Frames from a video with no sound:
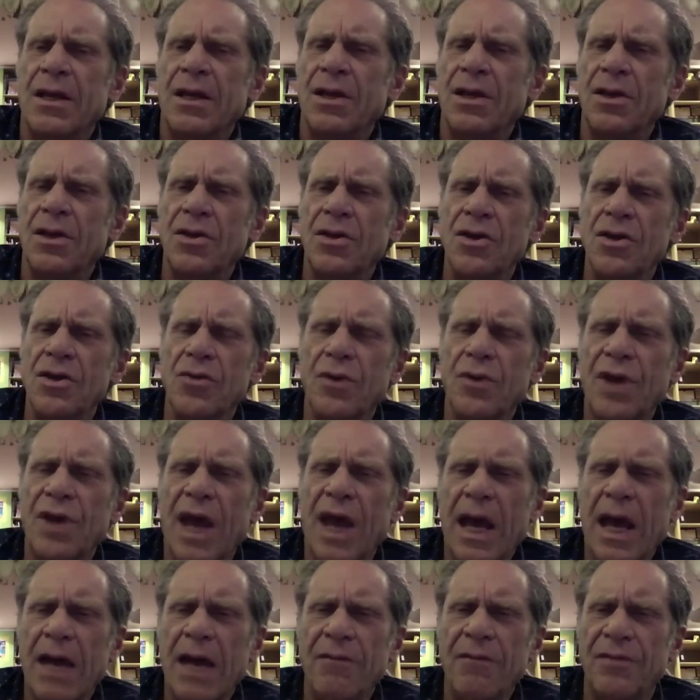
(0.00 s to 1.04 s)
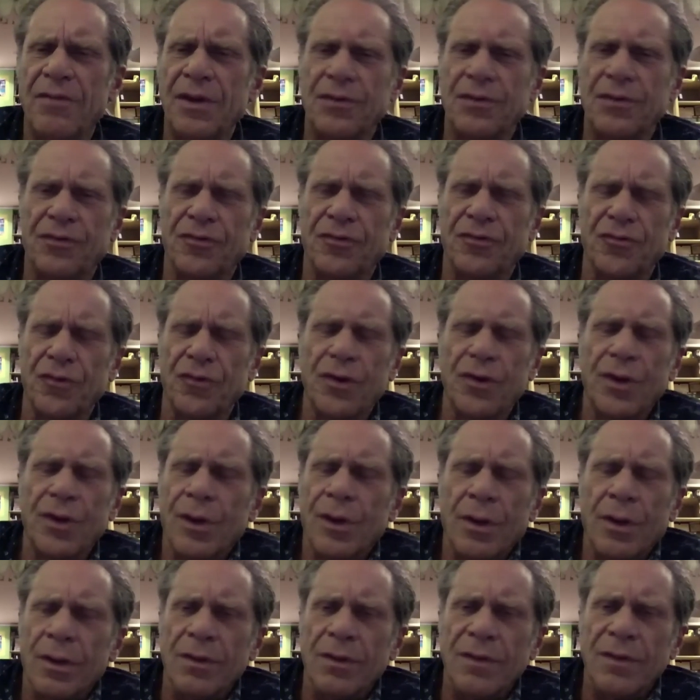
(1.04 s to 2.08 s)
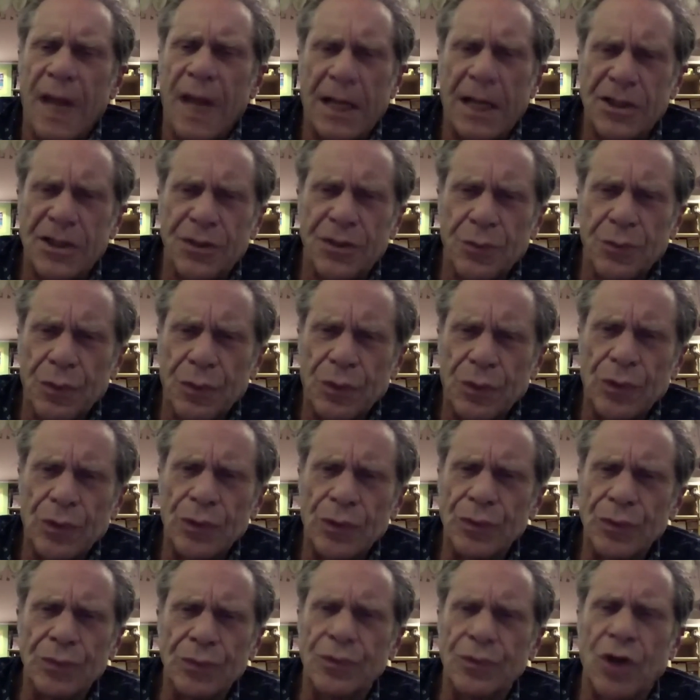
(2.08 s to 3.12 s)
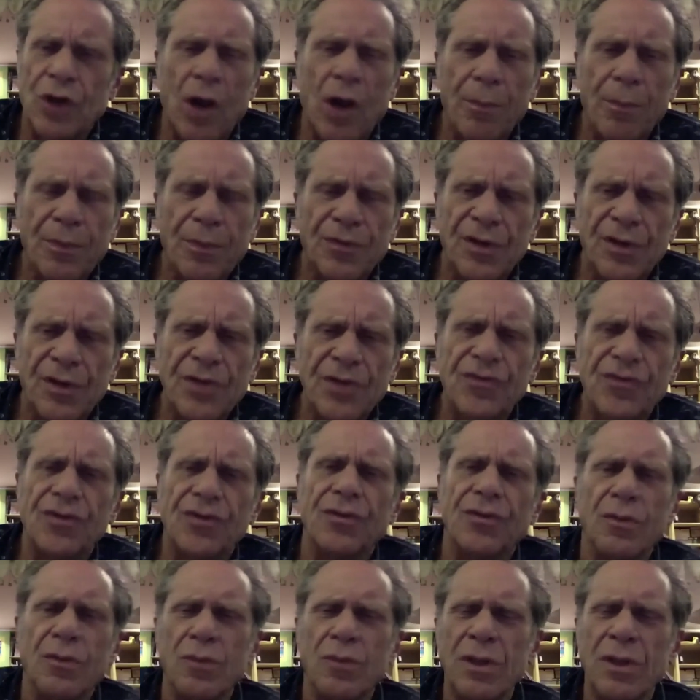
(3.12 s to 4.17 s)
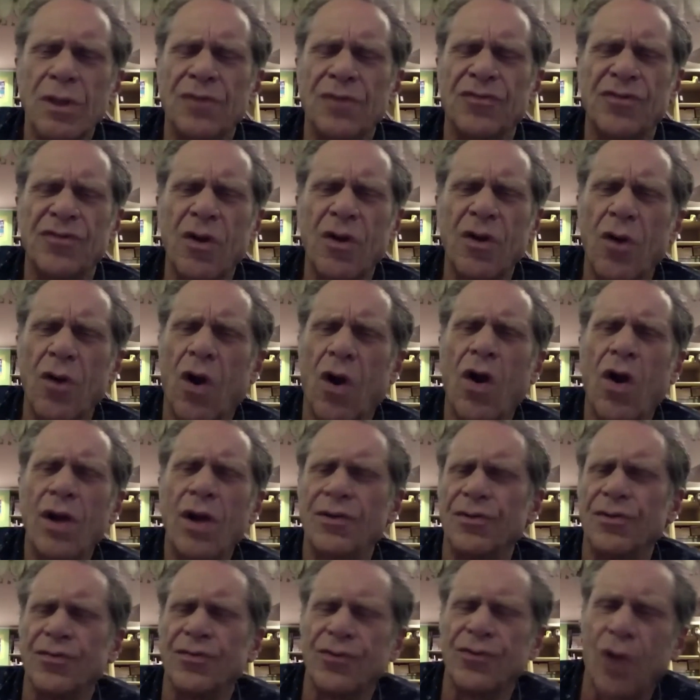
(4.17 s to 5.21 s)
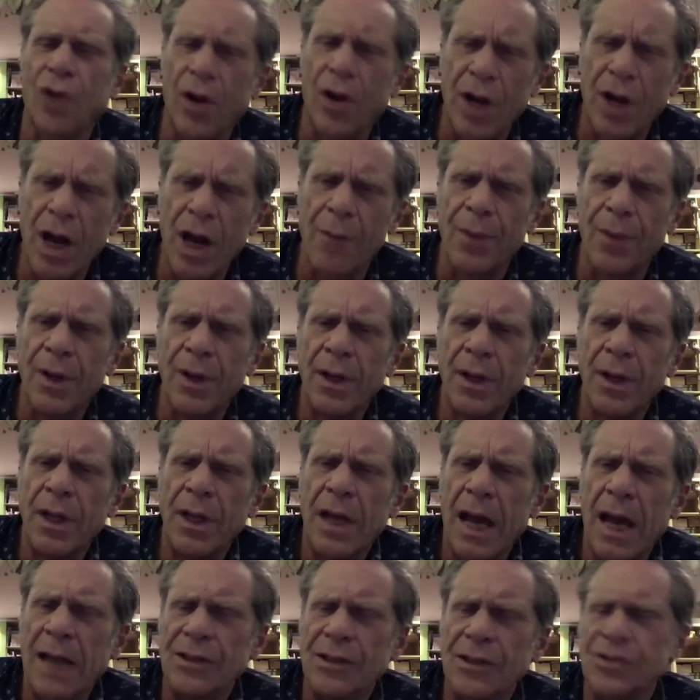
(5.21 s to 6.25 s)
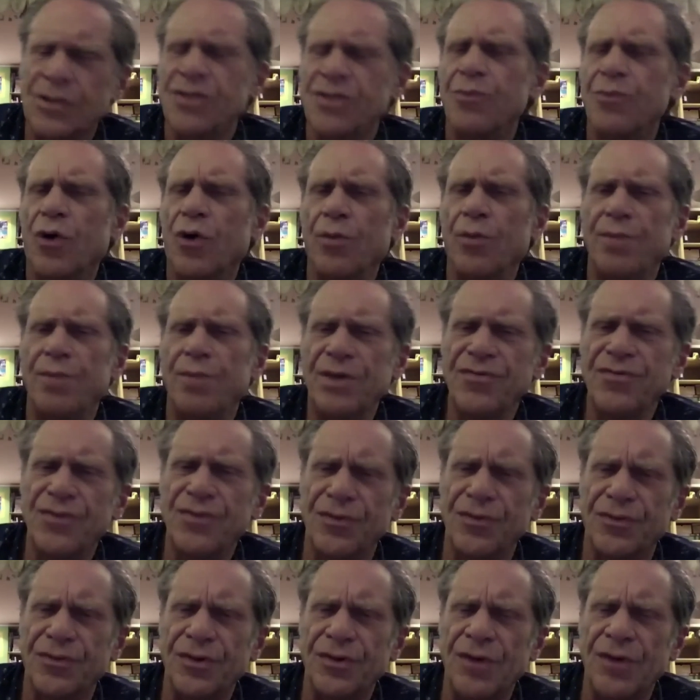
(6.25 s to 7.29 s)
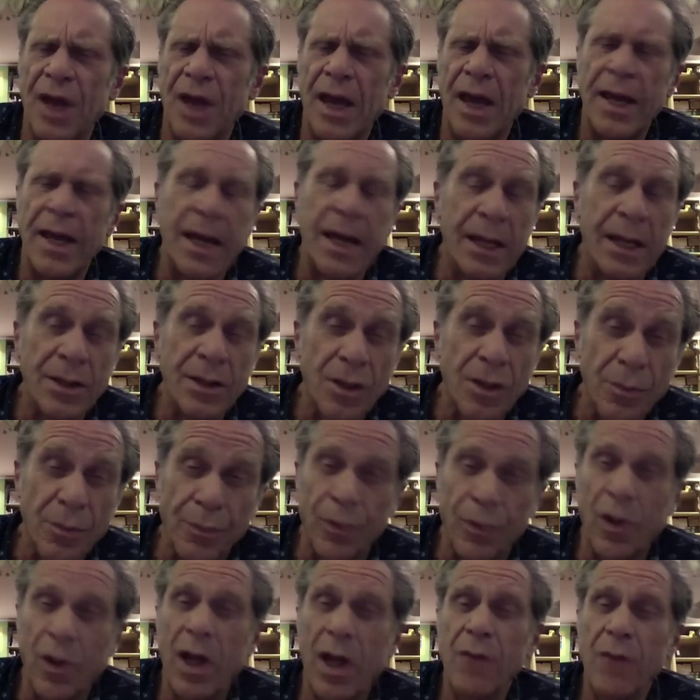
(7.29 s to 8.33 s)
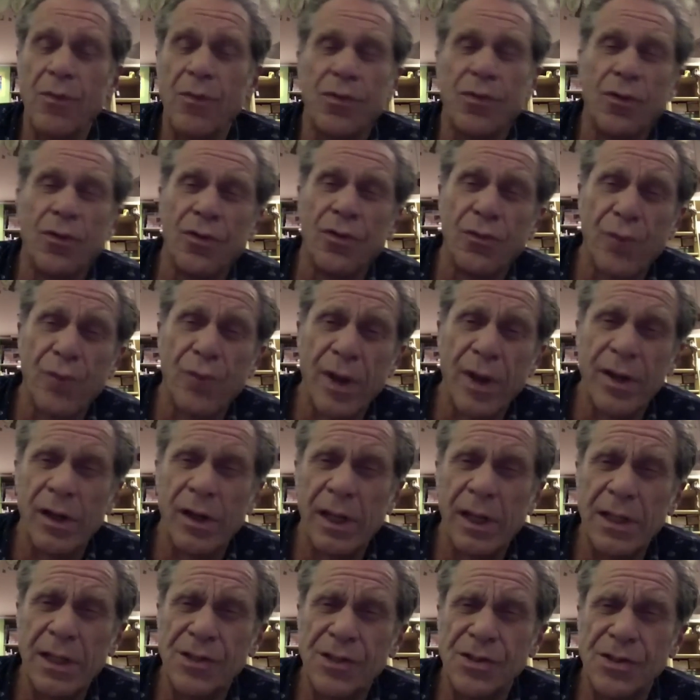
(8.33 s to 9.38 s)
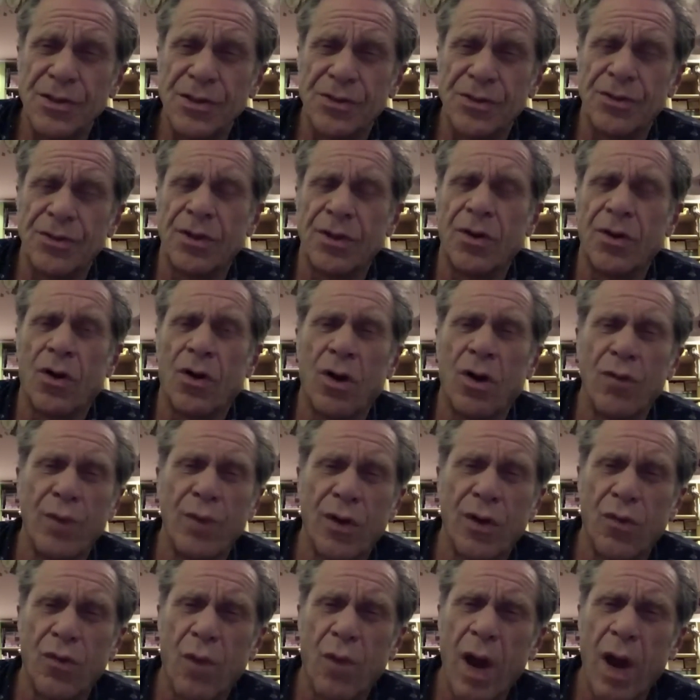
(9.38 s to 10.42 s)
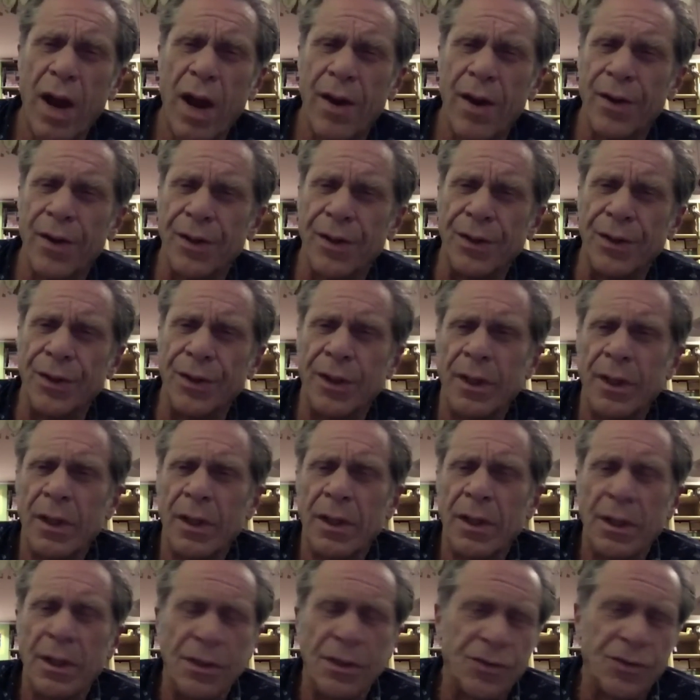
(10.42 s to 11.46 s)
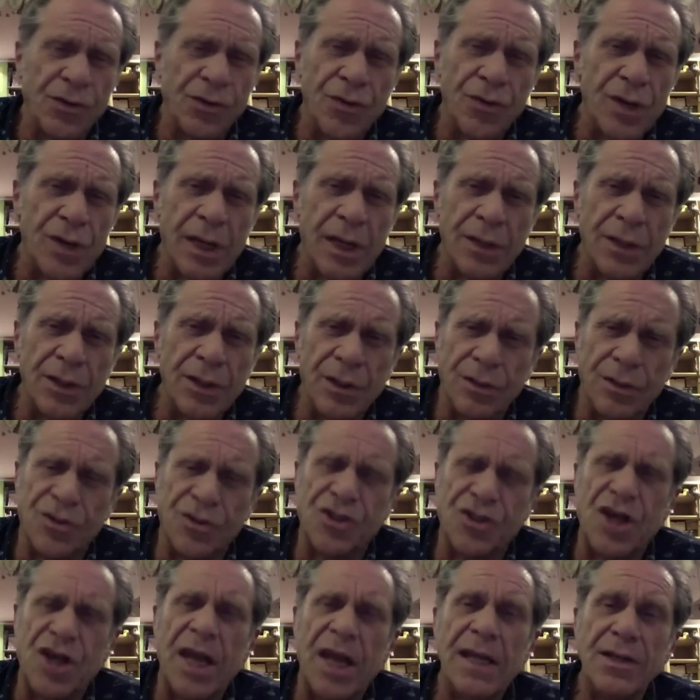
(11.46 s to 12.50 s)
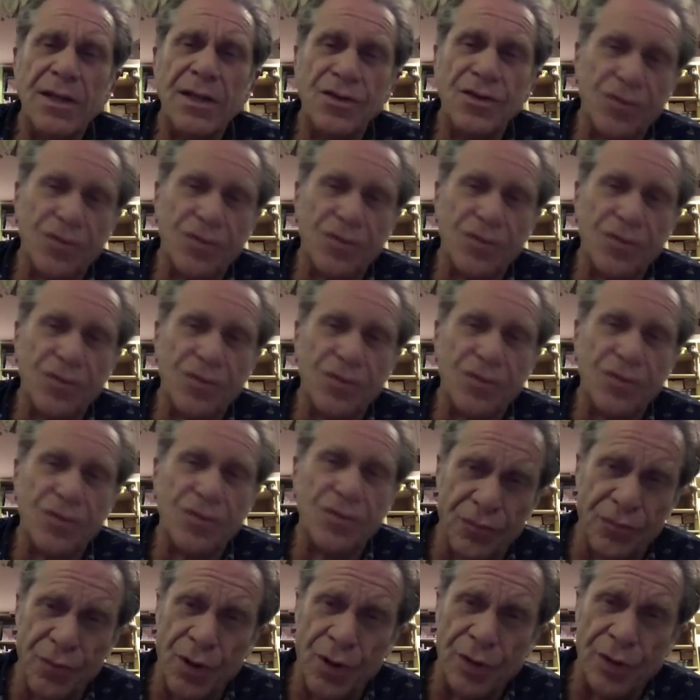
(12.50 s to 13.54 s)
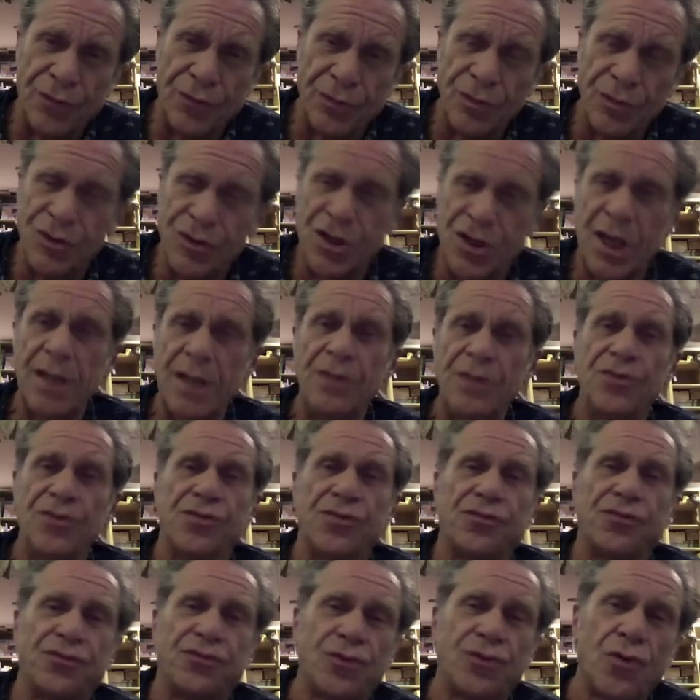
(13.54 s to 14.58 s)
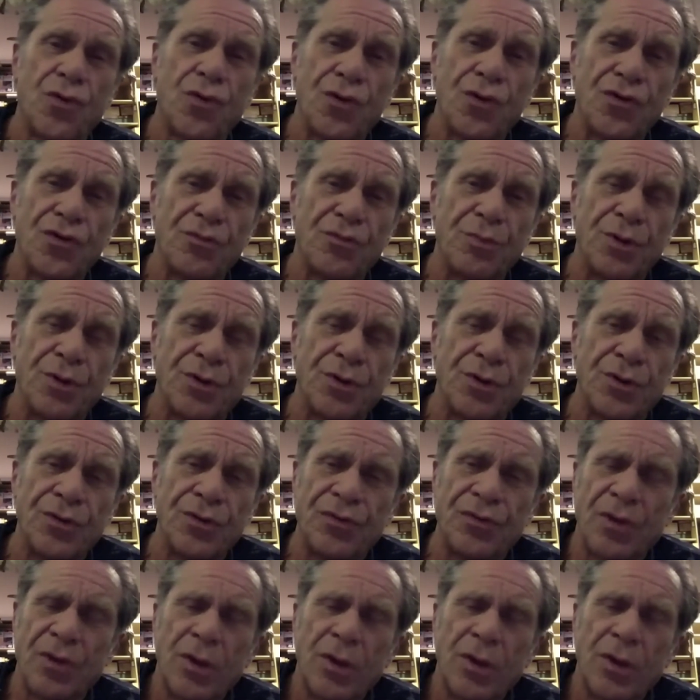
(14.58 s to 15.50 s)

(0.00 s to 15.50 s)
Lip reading: you would have this natural competition. It's so hard to start up as a small business today and comply with all the regulations that are required. And so you get, you know, chains of restaurants and chains of stores because,